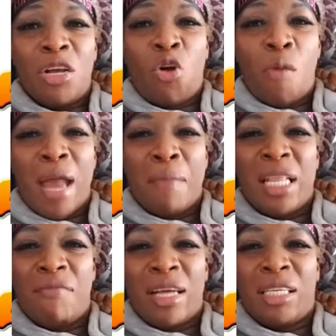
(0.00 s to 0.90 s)
come like
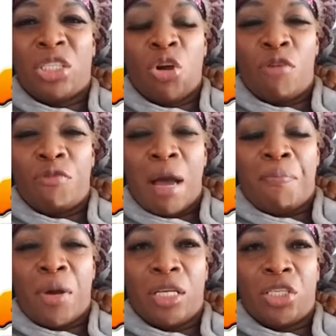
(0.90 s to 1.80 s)
me never deserve the
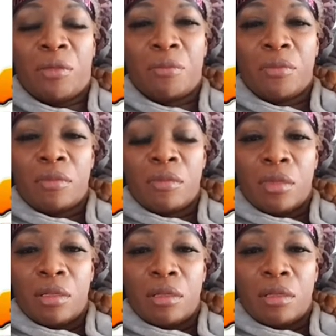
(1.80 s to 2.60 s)
apology. Macka,